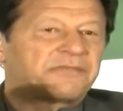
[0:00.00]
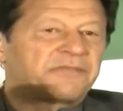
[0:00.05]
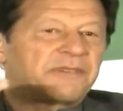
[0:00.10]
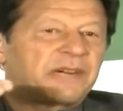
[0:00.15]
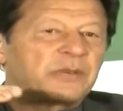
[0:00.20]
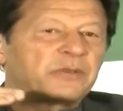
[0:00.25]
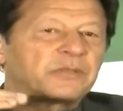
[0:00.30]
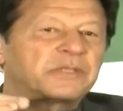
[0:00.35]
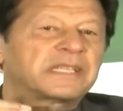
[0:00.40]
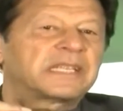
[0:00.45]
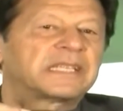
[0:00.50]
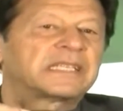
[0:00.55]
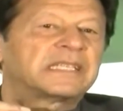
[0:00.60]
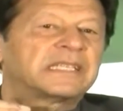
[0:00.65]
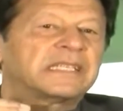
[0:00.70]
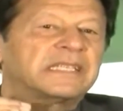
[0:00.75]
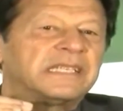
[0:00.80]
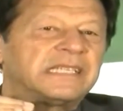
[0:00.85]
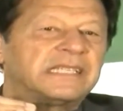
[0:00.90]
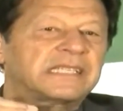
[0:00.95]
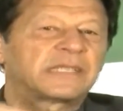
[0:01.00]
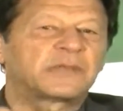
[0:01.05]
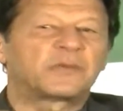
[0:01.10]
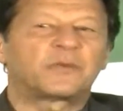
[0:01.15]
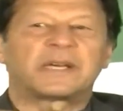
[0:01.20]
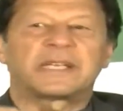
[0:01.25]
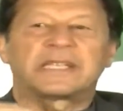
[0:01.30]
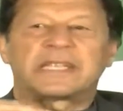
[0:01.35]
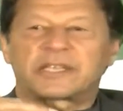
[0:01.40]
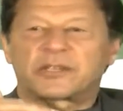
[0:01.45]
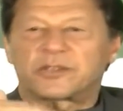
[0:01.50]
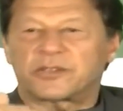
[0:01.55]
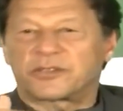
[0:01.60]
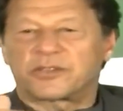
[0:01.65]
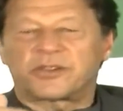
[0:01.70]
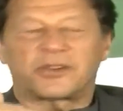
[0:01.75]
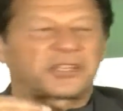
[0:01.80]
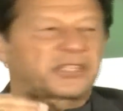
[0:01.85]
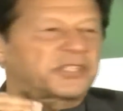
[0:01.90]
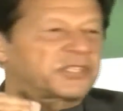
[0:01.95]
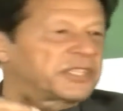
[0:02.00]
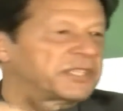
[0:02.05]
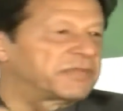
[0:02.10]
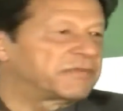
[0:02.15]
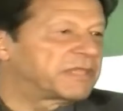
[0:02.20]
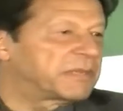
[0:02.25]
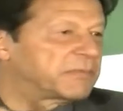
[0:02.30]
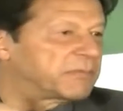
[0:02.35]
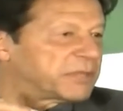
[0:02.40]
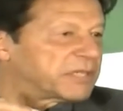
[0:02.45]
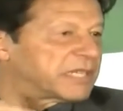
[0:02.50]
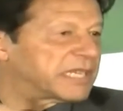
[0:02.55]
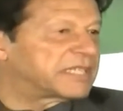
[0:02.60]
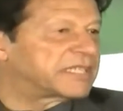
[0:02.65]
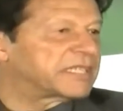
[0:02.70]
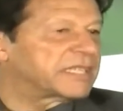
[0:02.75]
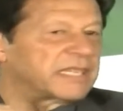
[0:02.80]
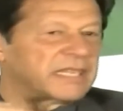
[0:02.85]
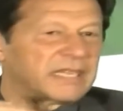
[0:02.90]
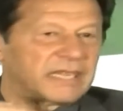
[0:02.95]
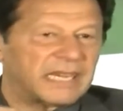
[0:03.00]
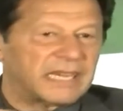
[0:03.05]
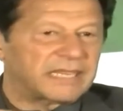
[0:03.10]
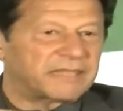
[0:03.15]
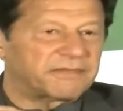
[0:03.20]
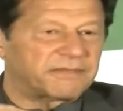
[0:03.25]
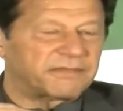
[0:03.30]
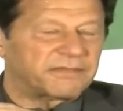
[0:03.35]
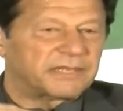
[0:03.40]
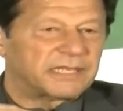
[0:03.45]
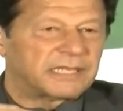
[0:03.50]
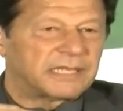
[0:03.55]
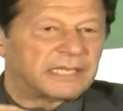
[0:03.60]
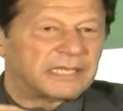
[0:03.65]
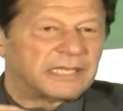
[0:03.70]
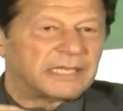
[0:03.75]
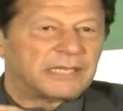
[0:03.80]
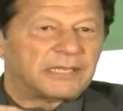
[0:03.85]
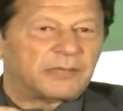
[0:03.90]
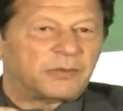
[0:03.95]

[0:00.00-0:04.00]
I found that the reason why they could not achieve their potential in life